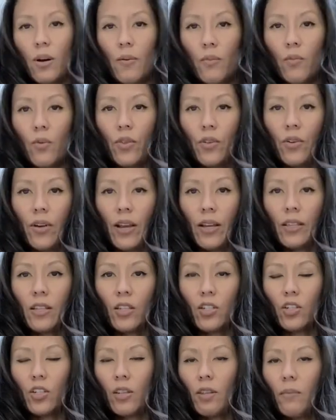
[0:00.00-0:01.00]
with your hand
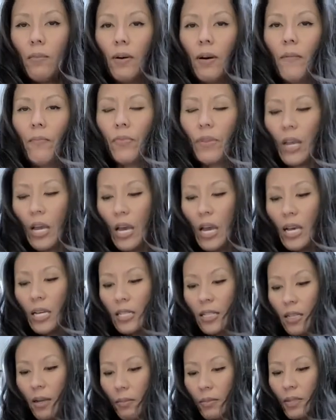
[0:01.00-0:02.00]
touching the butt.
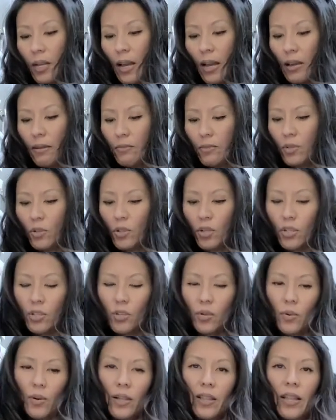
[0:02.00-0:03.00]
Sometimes you could
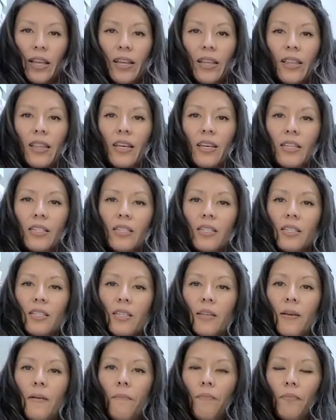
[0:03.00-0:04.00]
do it like this,
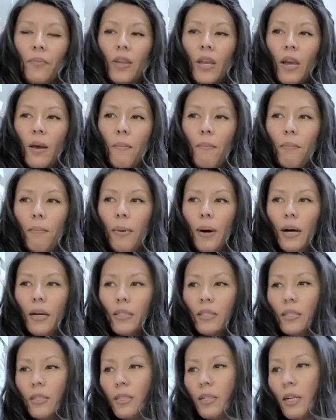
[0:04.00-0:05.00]

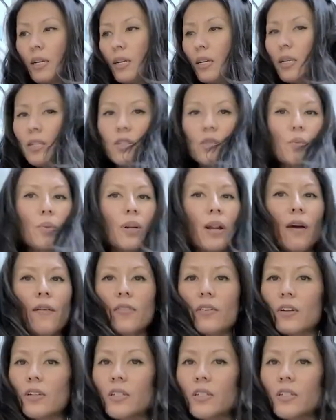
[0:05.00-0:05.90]
but it's whatever